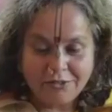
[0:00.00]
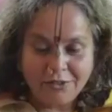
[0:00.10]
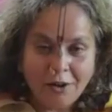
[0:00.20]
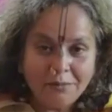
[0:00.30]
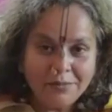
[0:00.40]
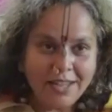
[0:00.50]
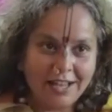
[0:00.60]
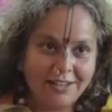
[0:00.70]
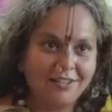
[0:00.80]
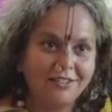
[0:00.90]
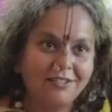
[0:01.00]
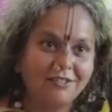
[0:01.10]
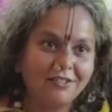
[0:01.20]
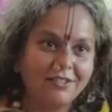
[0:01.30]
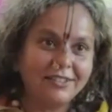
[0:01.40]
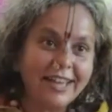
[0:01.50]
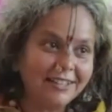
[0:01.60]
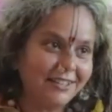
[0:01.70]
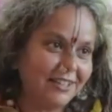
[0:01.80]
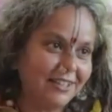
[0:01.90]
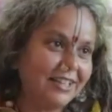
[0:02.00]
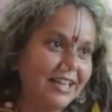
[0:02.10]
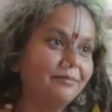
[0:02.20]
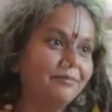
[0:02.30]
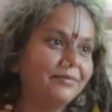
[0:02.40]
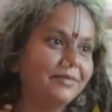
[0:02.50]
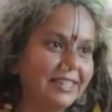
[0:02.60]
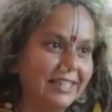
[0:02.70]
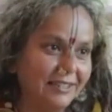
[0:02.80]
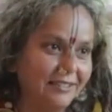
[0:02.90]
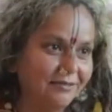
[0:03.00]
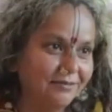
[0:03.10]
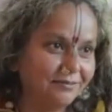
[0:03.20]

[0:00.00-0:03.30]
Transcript: from that nectar came tea.